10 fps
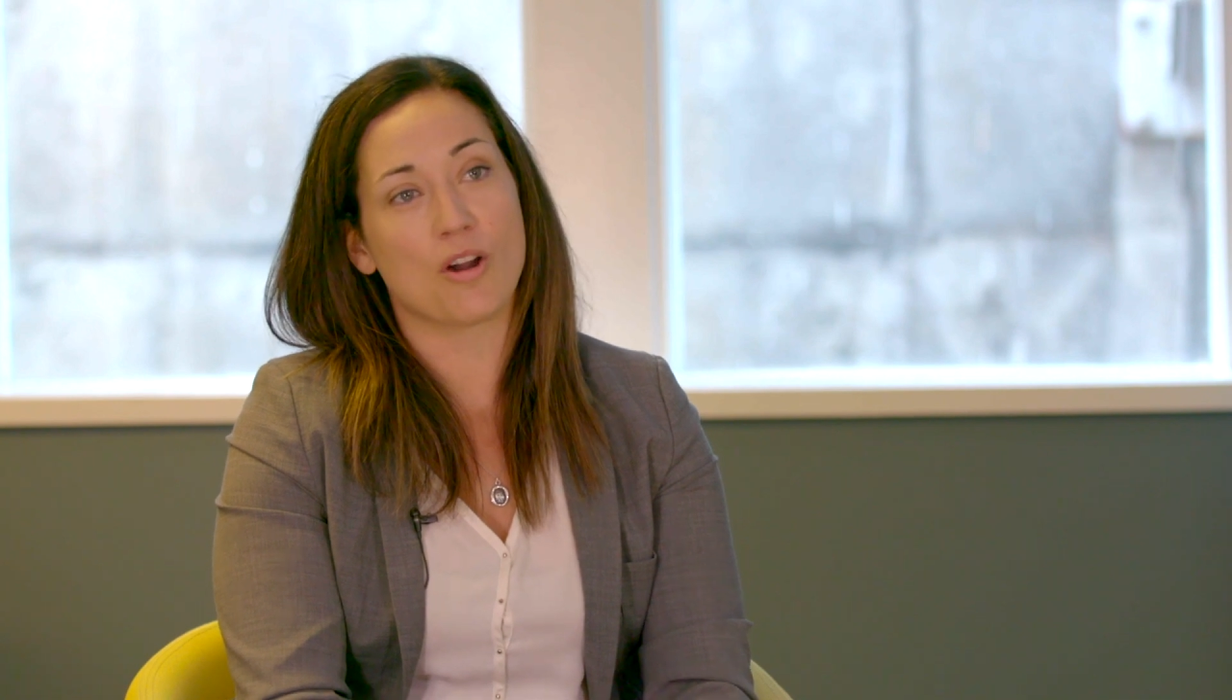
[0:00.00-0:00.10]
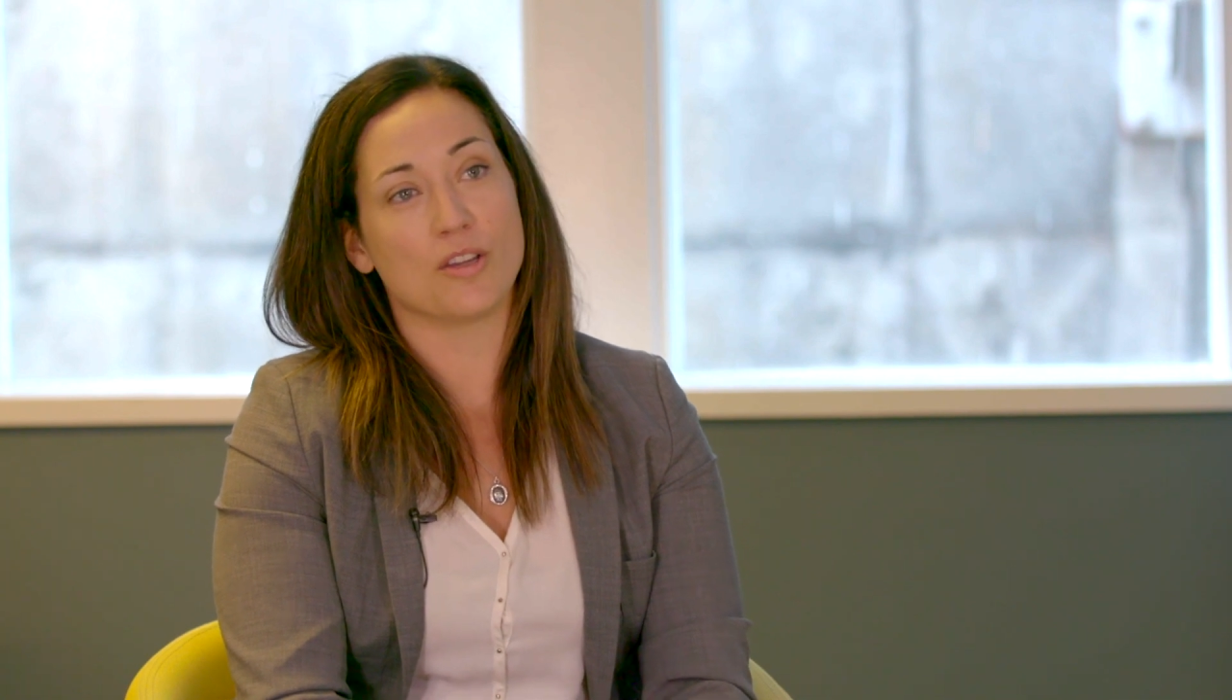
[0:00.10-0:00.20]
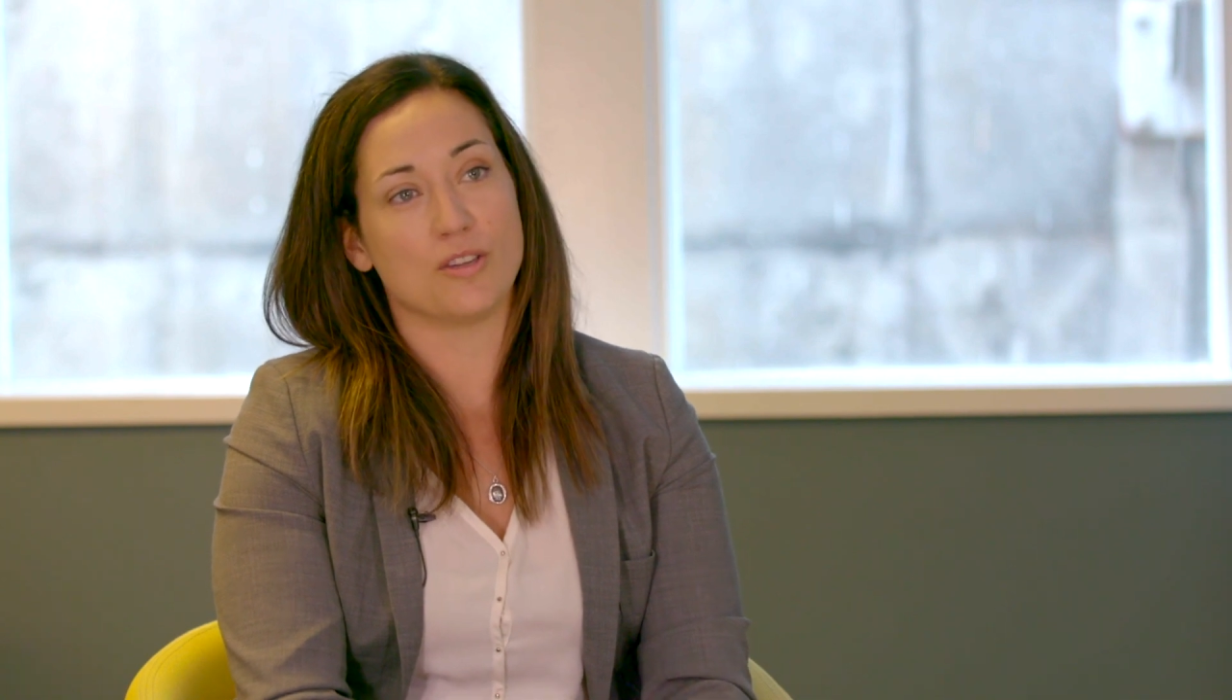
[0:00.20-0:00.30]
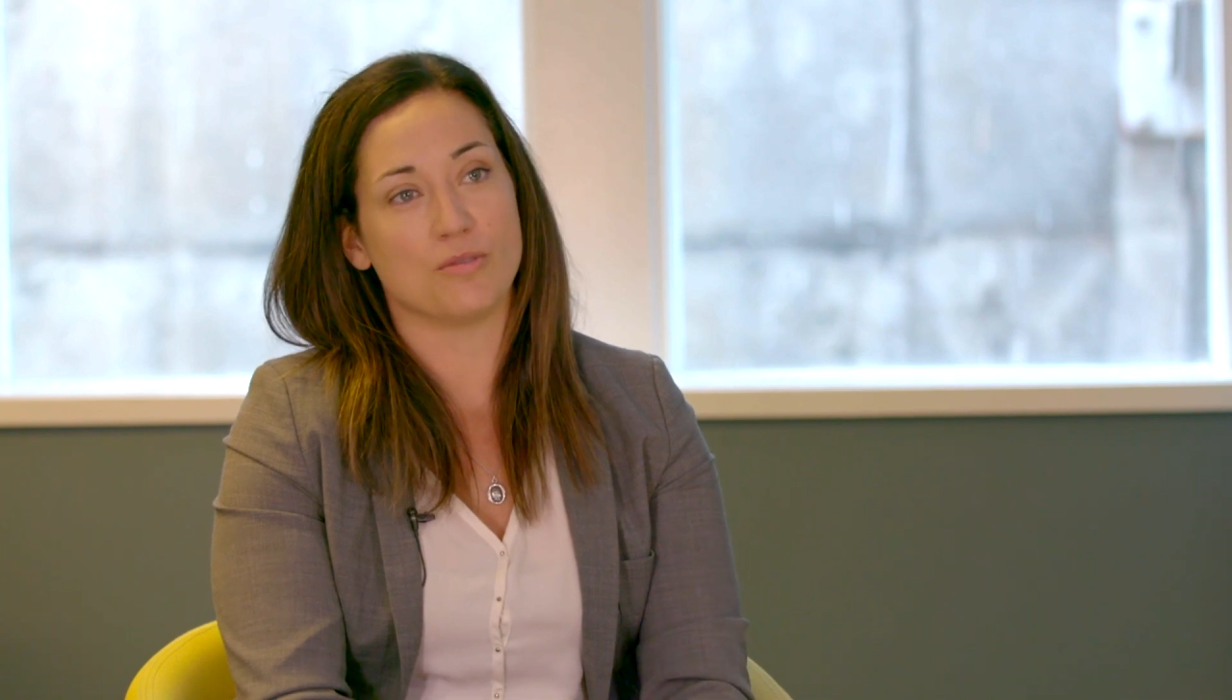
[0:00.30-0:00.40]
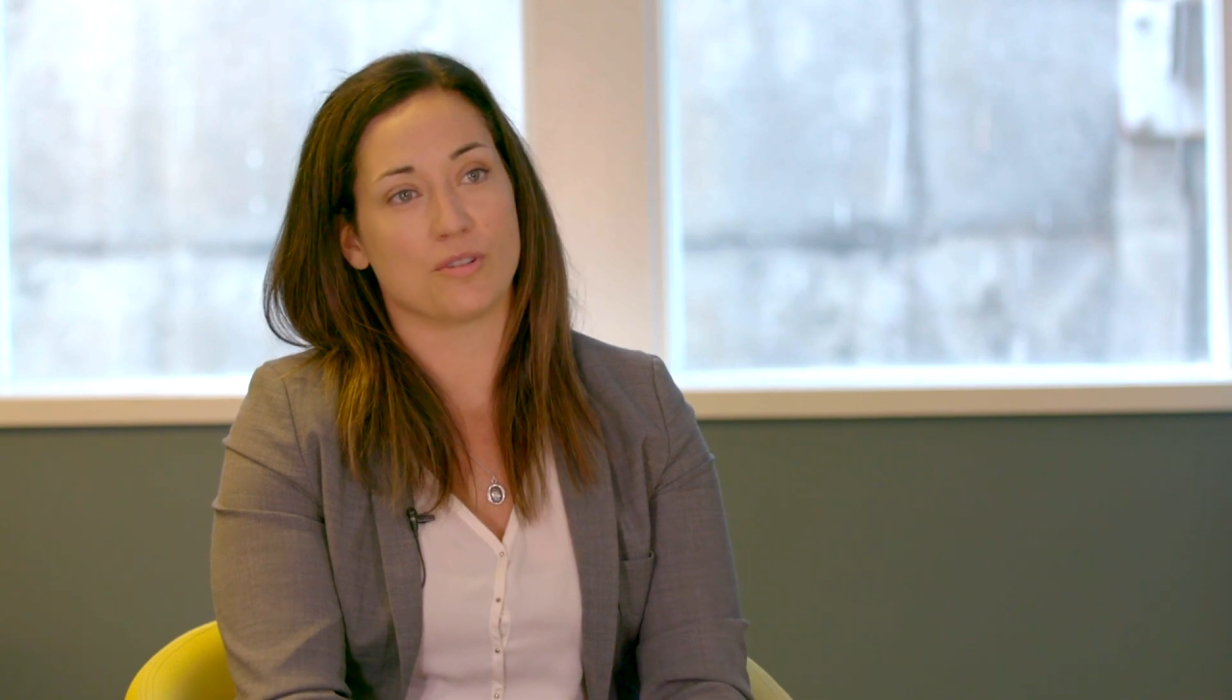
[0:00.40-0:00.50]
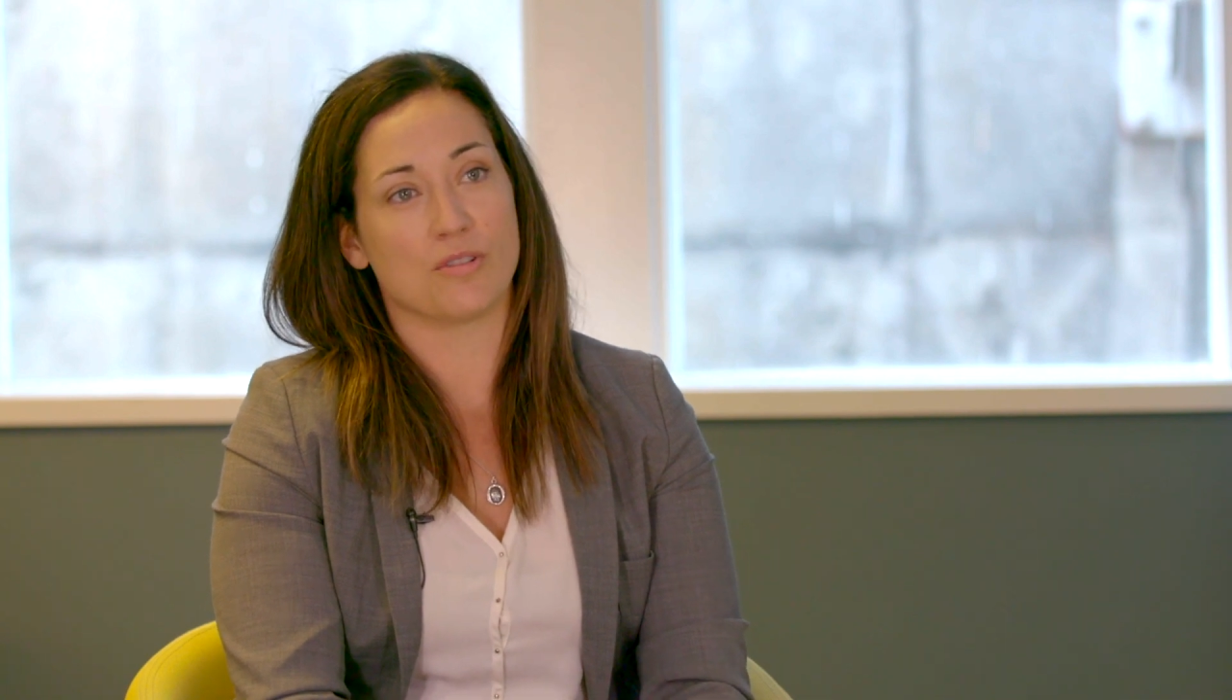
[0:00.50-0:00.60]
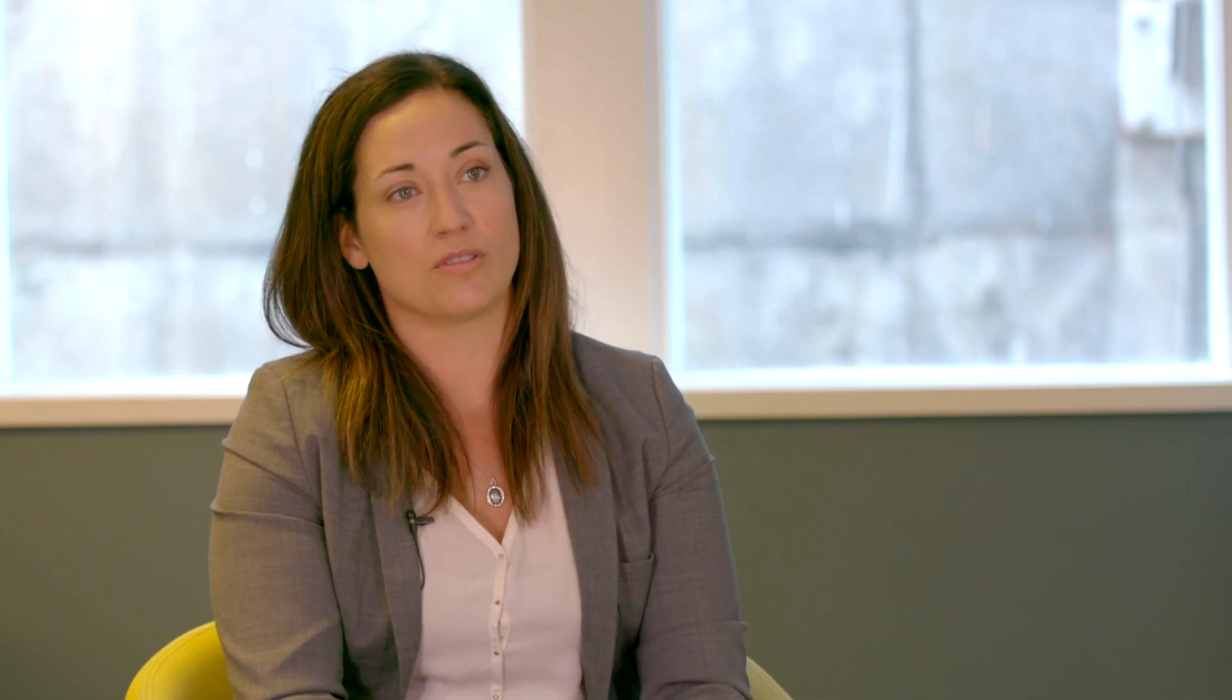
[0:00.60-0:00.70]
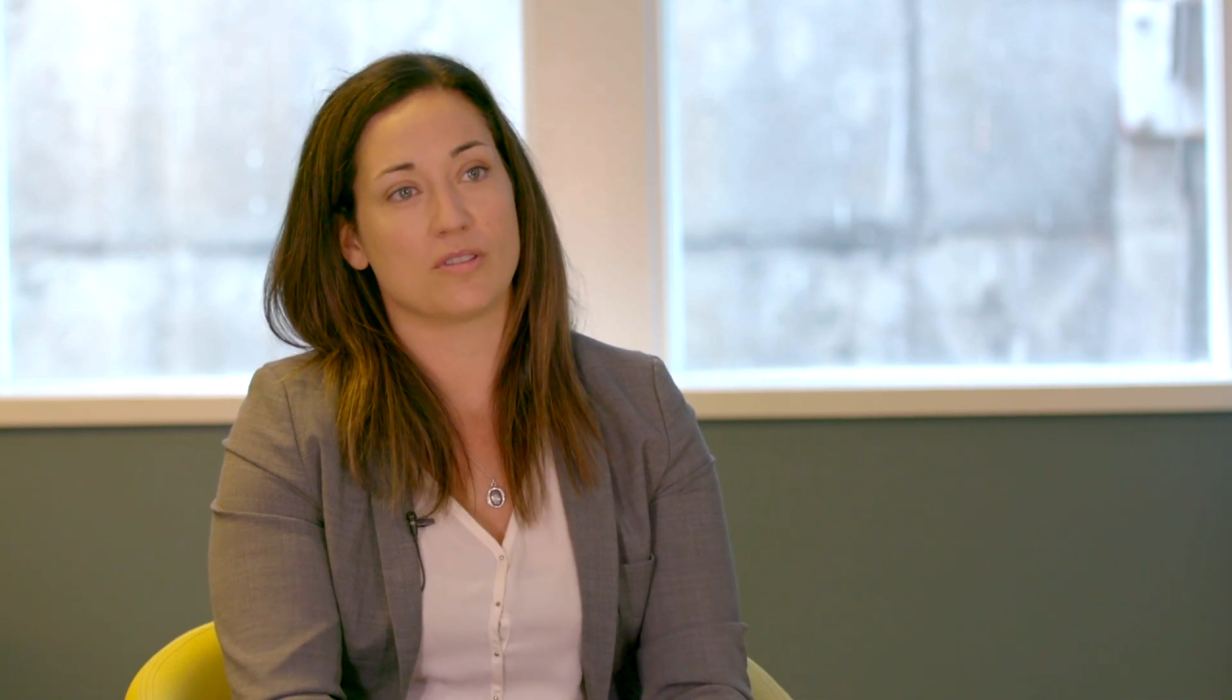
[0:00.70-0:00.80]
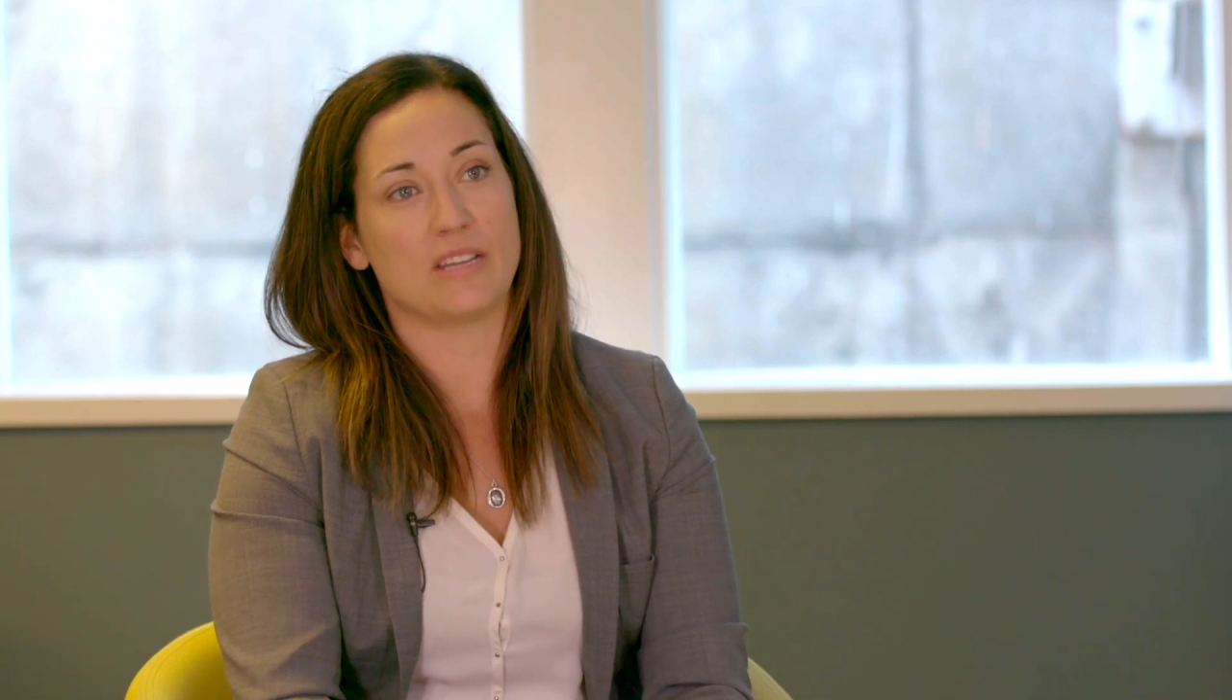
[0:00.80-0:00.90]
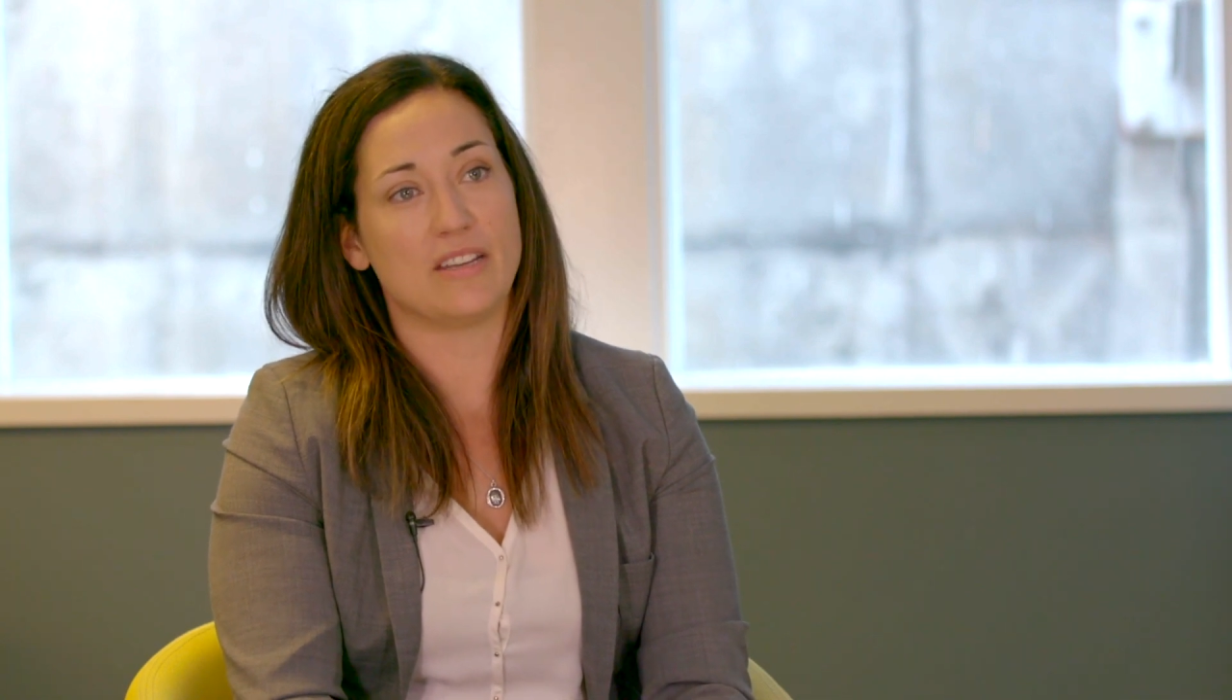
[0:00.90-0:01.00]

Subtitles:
our users